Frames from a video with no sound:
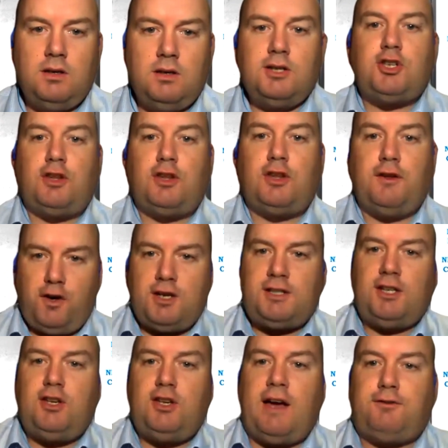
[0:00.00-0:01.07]
So the
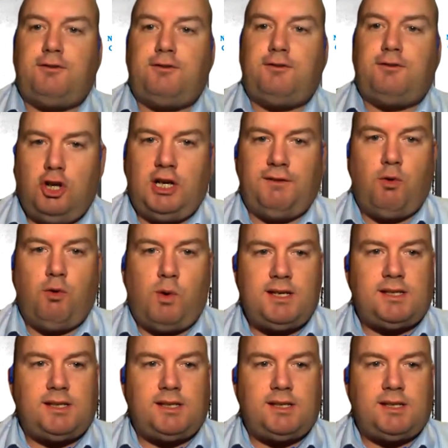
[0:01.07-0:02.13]
first thing you have to learn, if you
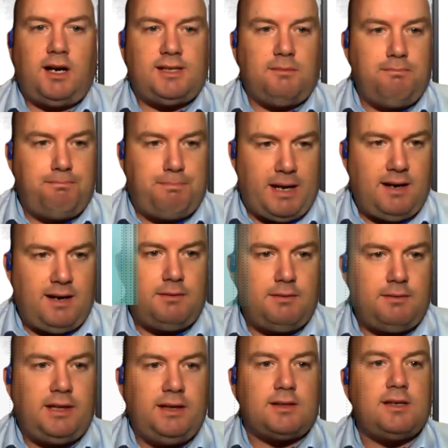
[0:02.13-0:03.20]
want to sign some better
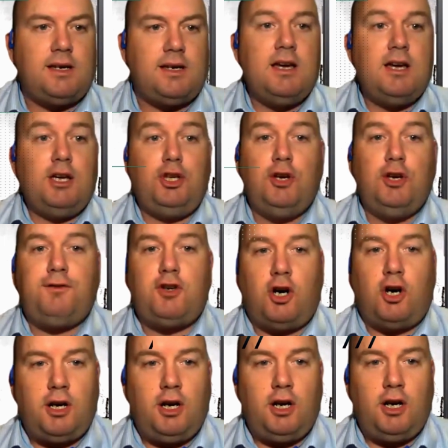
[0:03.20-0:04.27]
deals, you've
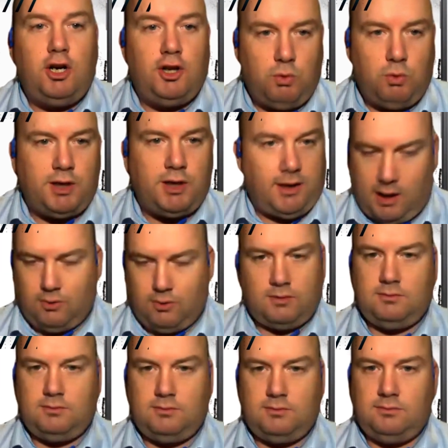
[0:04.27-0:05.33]
got to learn the word no.
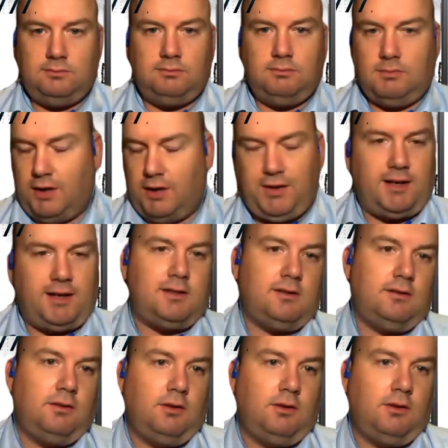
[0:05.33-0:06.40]
No
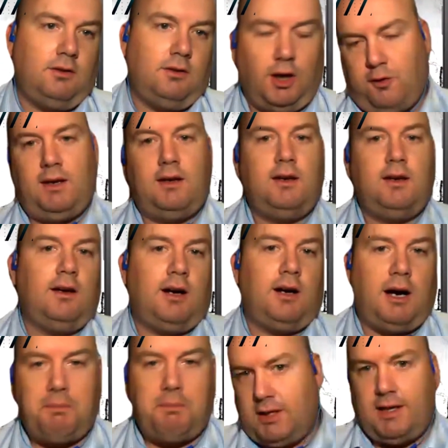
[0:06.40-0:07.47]
thanks. Not for me.
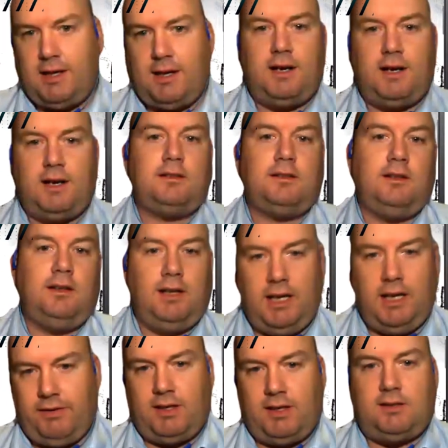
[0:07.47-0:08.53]
I'm not going to get in it.
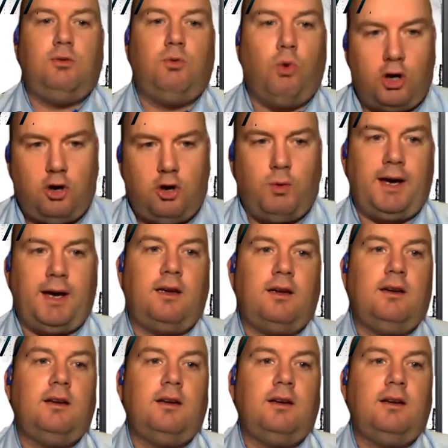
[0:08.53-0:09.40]
Leave it. Walk away.